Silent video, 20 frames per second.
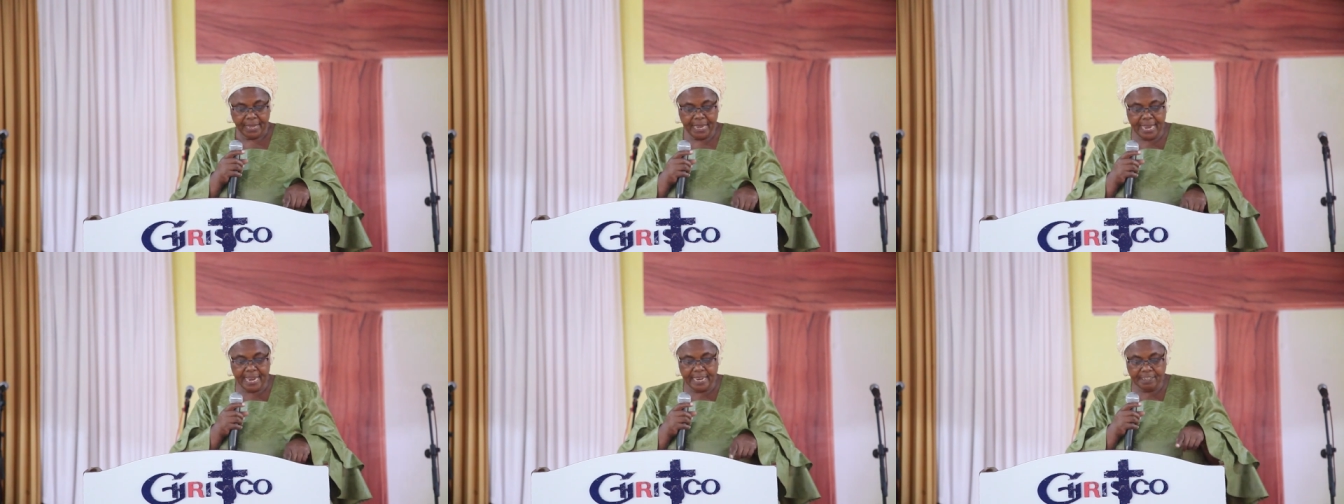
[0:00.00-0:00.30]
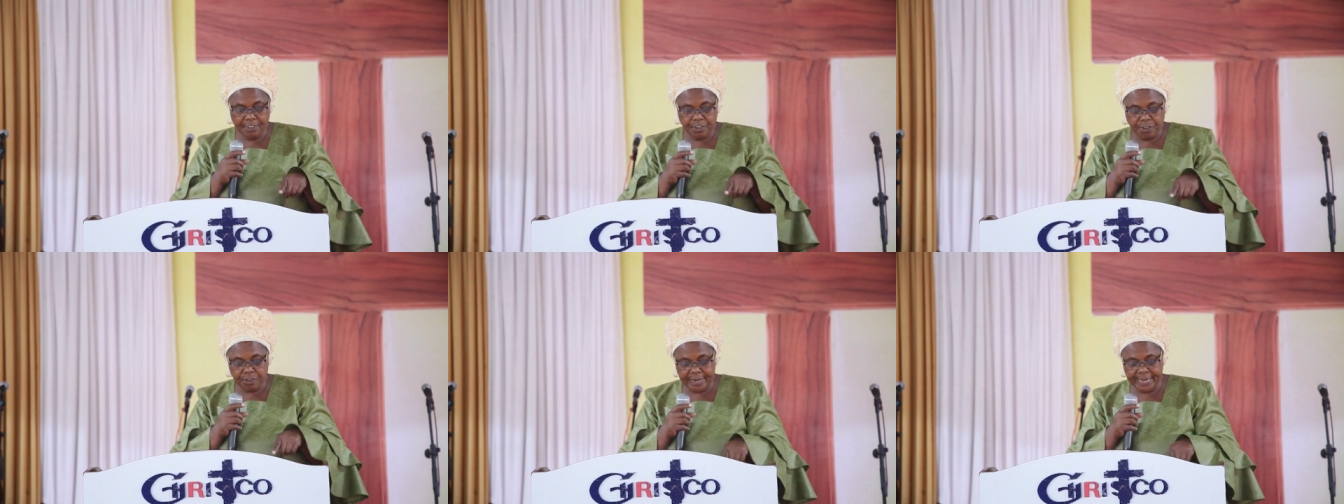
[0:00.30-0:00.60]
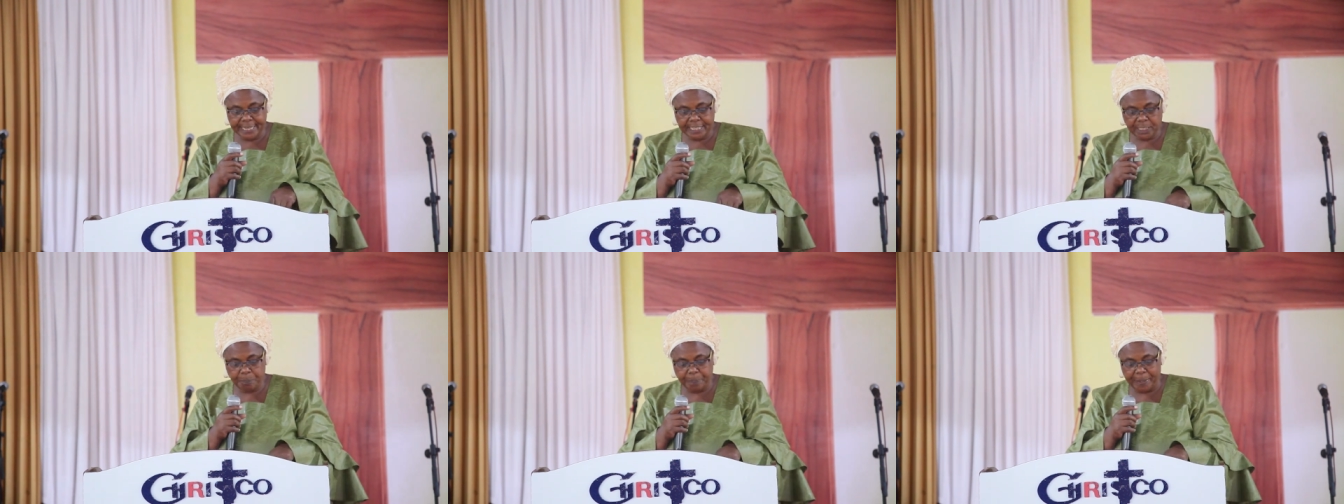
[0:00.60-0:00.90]
in
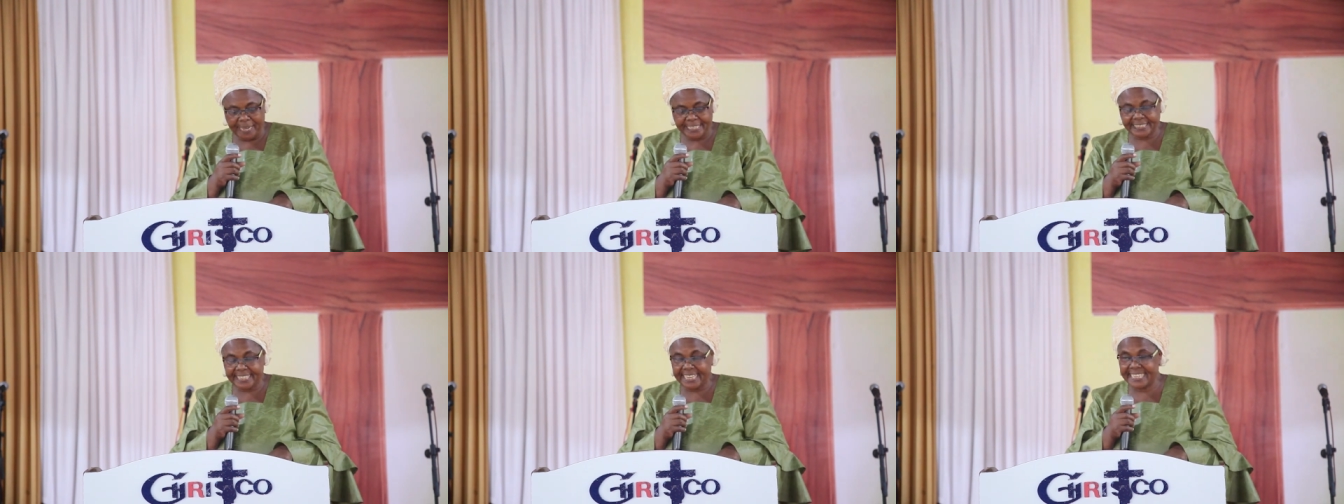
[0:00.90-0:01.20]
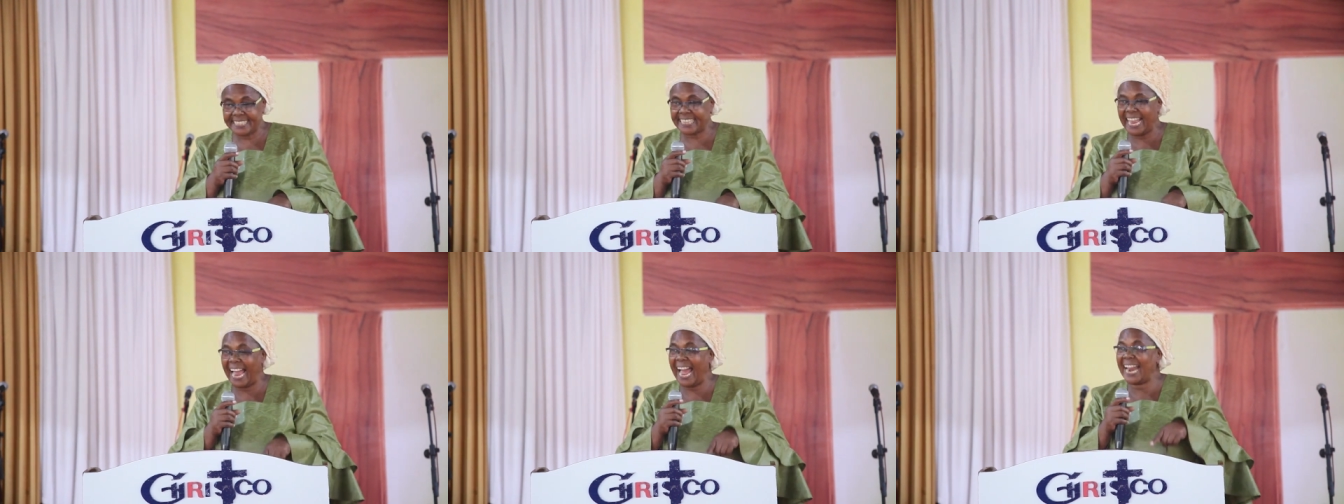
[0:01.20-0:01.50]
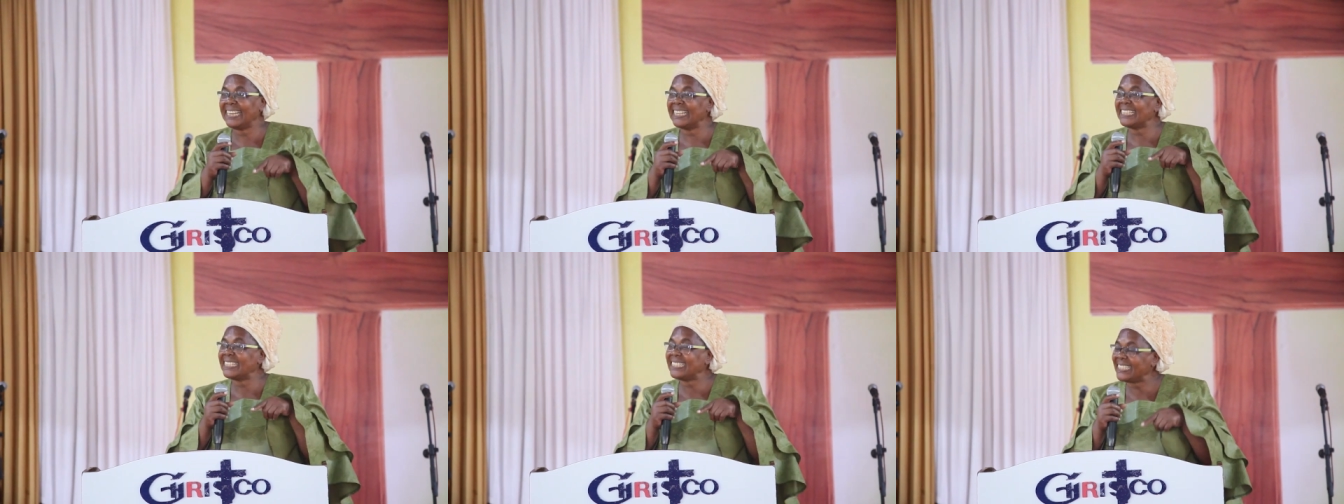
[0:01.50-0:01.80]
trespasses
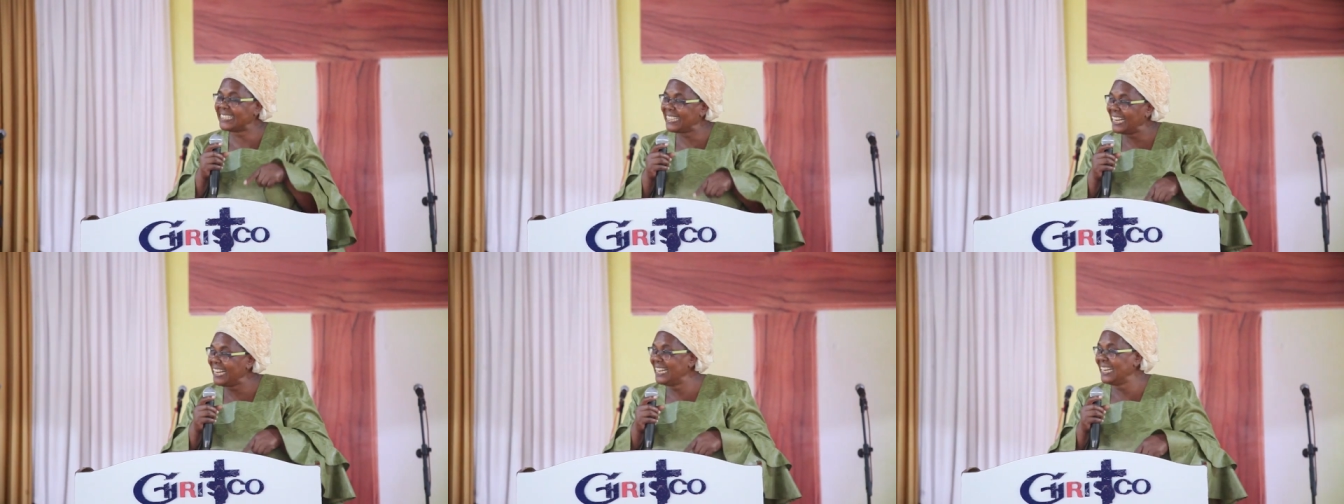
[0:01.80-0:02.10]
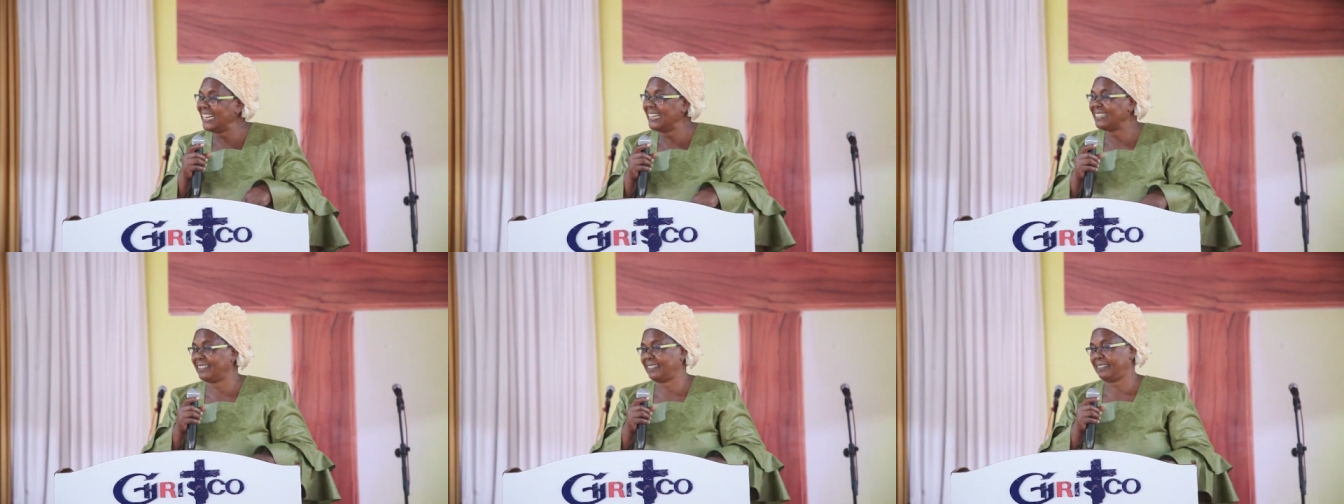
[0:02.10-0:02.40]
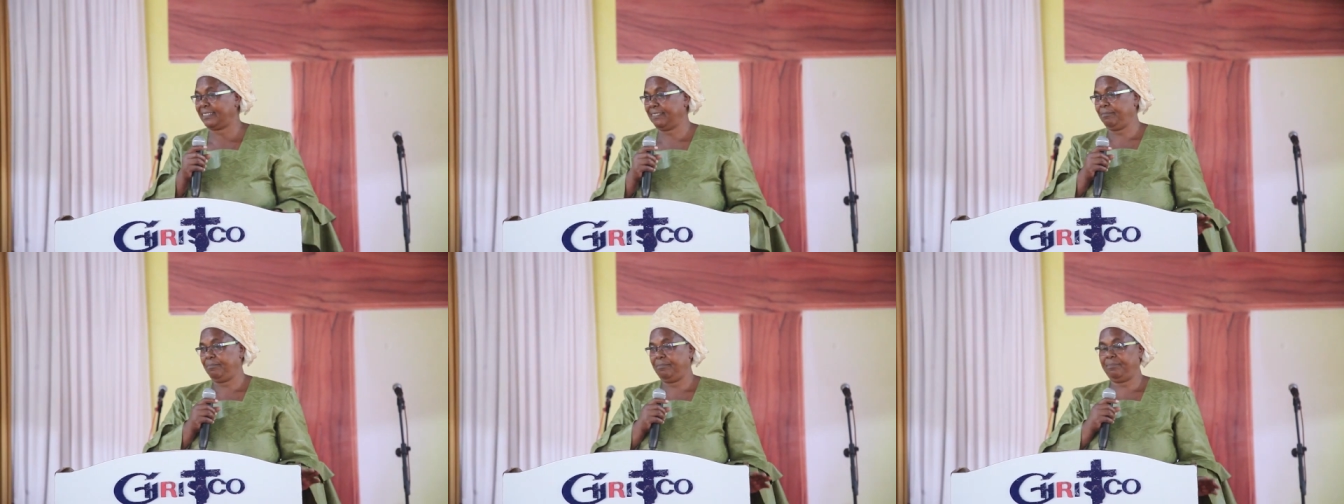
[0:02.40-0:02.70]
and
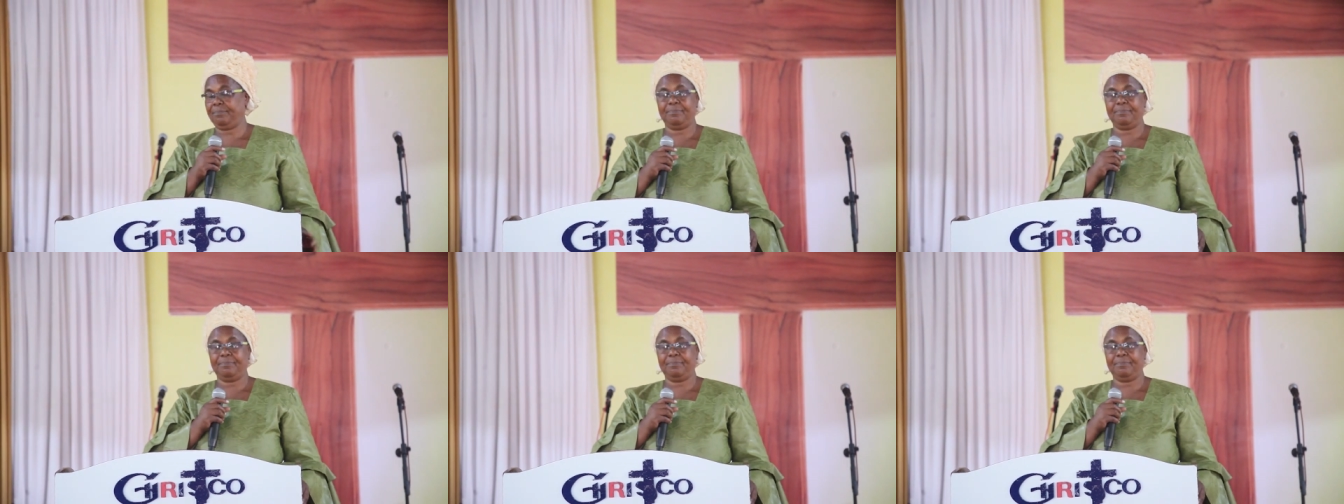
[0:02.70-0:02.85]
sins.